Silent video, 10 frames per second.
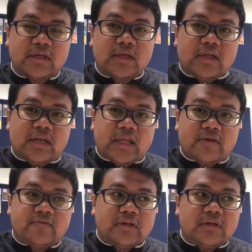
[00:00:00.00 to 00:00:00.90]

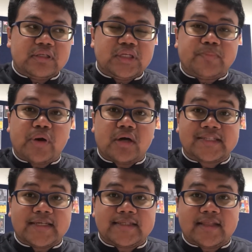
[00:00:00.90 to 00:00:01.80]
Level you
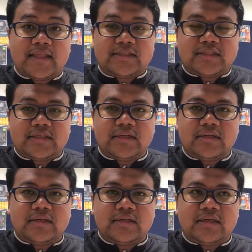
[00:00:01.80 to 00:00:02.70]
possess that
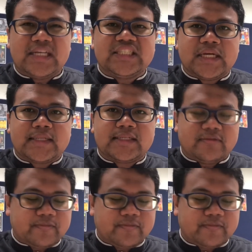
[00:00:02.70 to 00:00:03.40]
adjective.